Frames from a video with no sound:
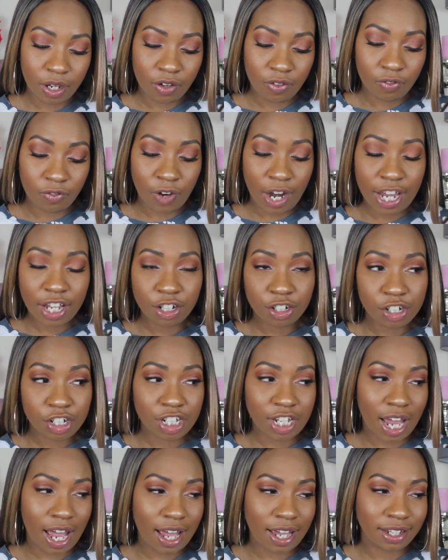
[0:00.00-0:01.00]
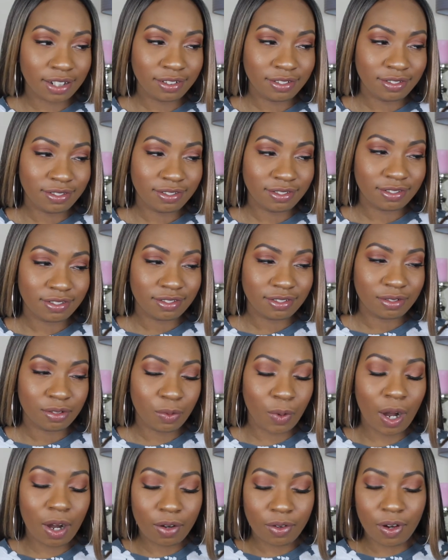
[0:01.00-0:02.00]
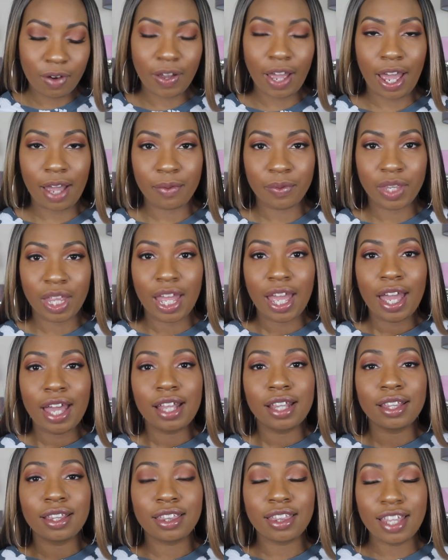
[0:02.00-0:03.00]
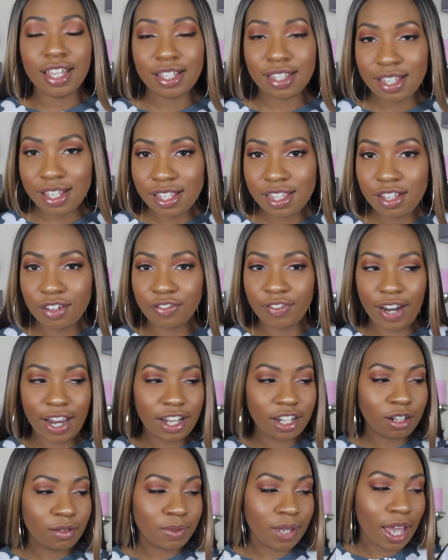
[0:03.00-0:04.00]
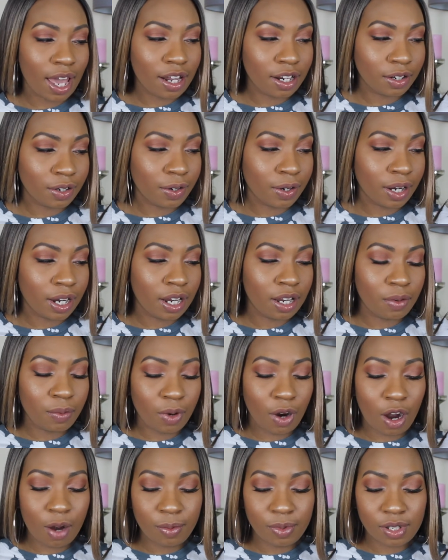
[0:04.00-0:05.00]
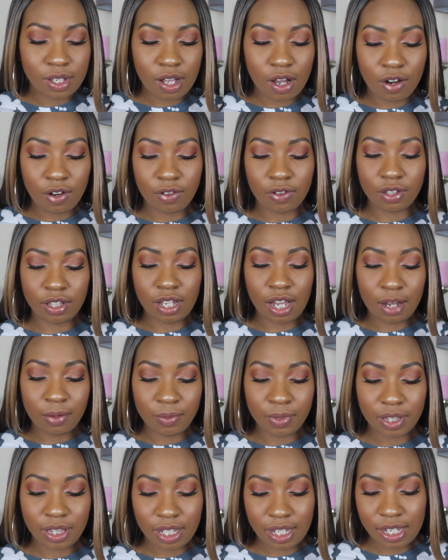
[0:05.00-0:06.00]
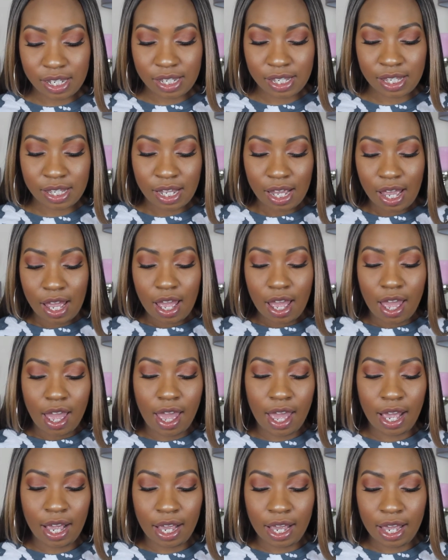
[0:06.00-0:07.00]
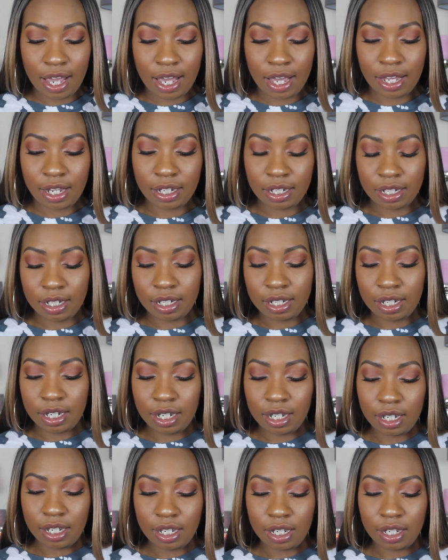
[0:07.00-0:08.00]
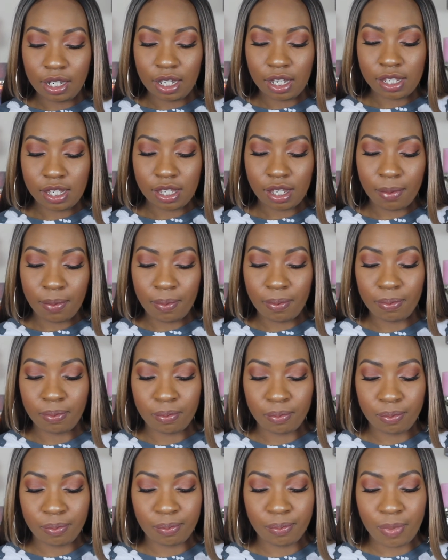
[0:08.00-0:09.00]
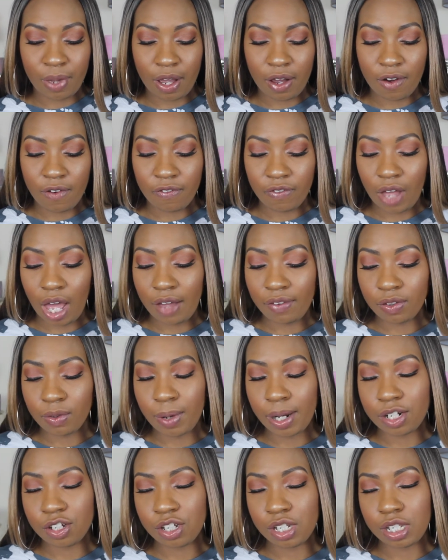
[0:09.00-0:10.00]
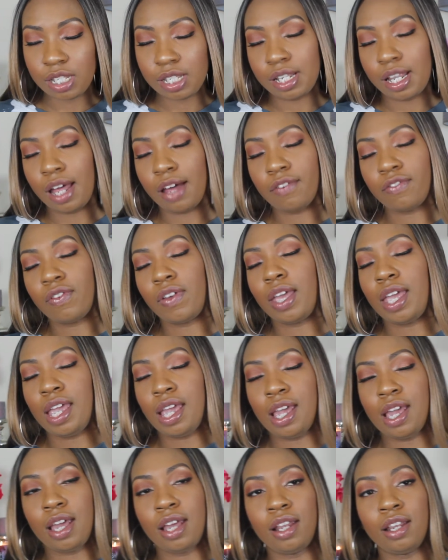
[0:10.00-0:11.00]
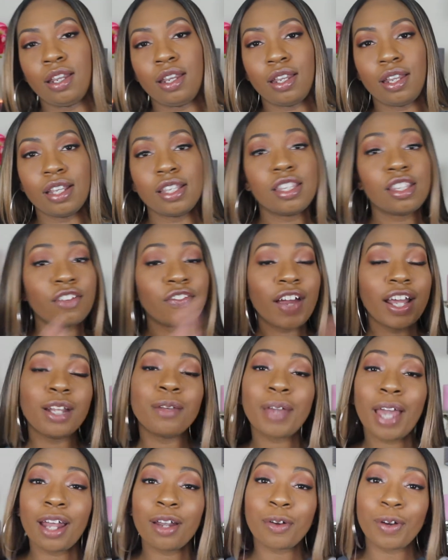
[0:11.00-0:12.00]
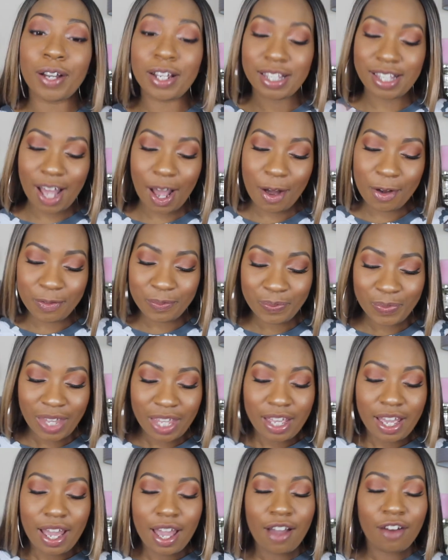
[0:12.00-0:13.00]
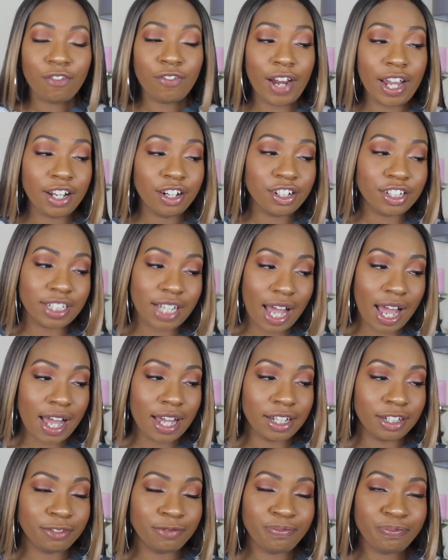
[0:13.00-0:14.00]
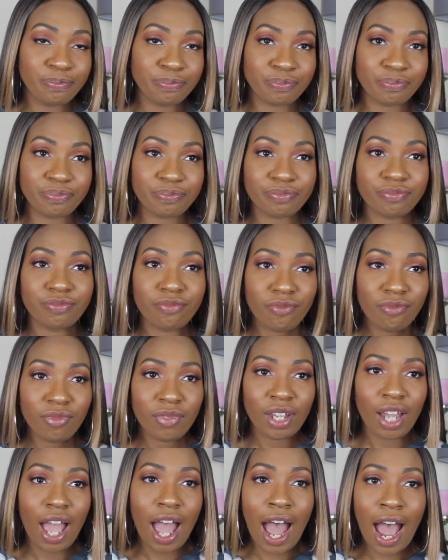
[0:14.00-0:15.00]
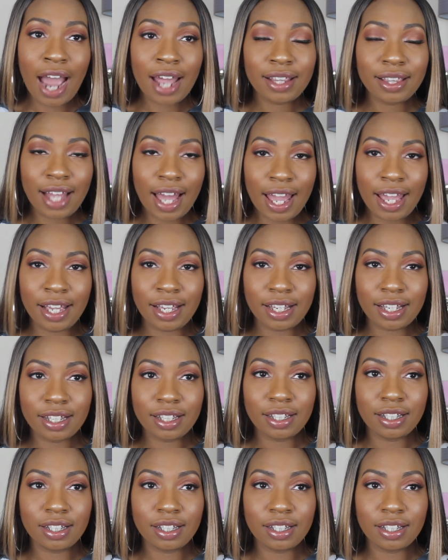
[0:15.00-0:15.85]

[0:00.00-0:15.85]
Rain or shine? Well, okay. This is the random category. We're almost done with this. And it's about 5 questions left. And this is the random category. So, rain or shine? I like